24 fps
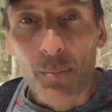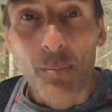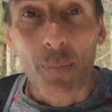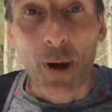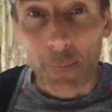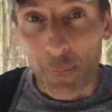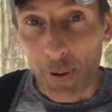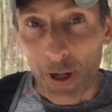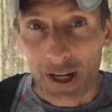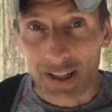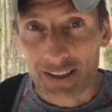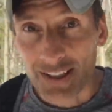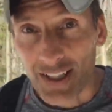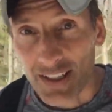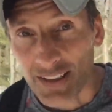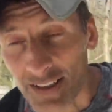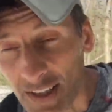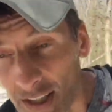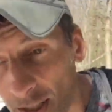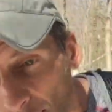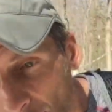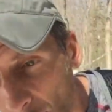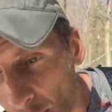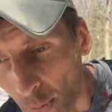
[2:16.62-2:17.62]
my
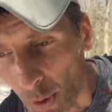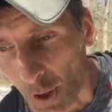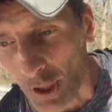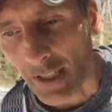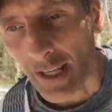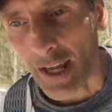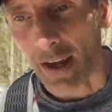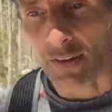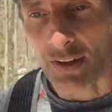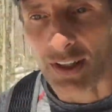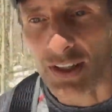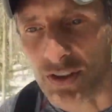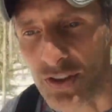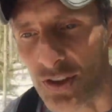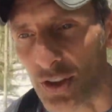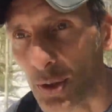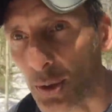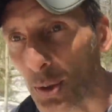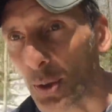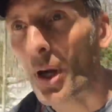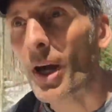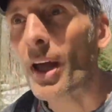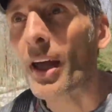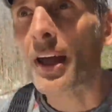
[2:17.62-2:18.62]
process, into my workout,
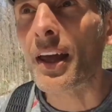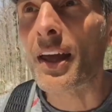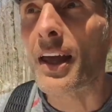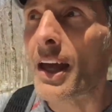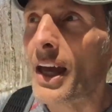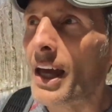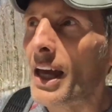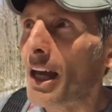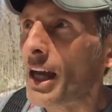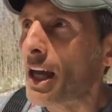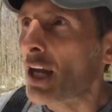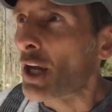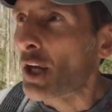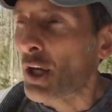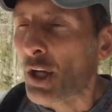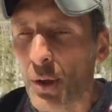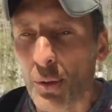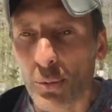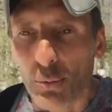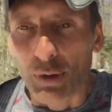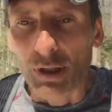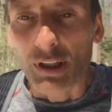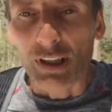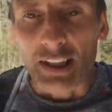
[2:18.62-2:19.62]
into
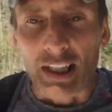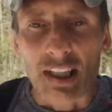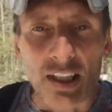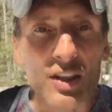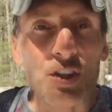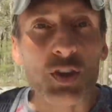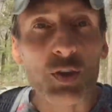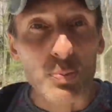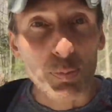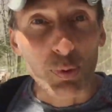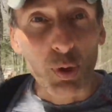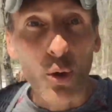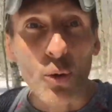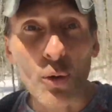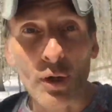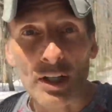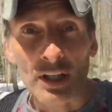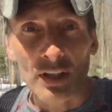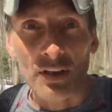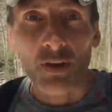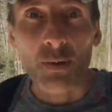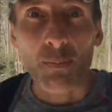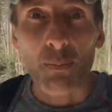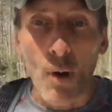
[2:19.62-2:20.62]
really
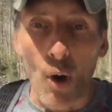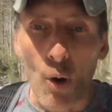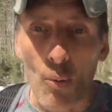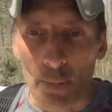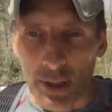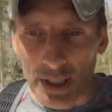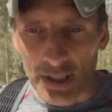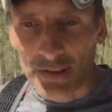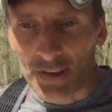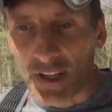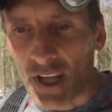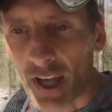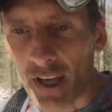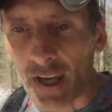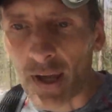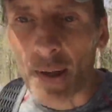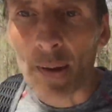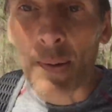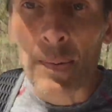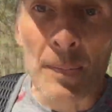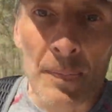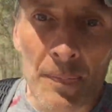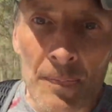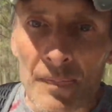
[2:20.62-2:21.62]
exploring the moment,
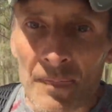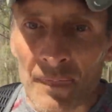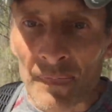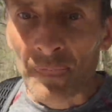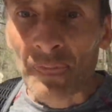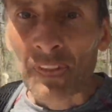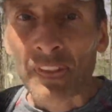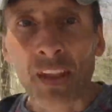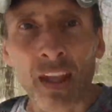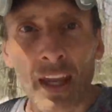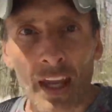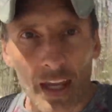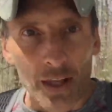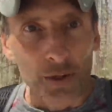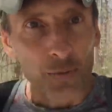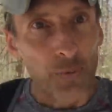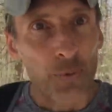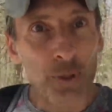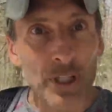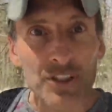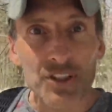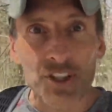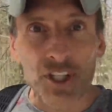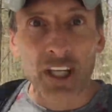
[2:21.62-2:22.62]

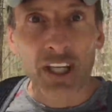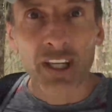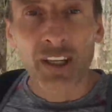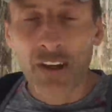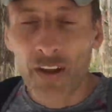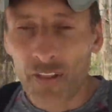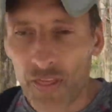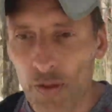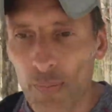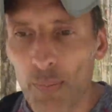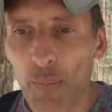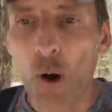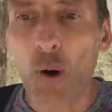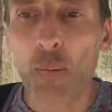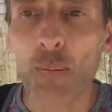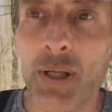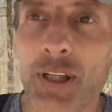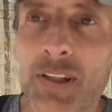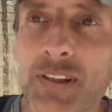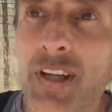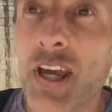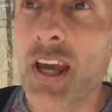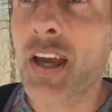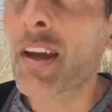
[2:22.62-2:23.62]
enriching the
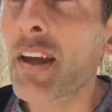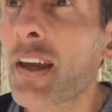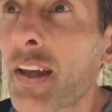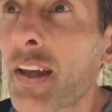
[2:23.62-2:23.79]
moment,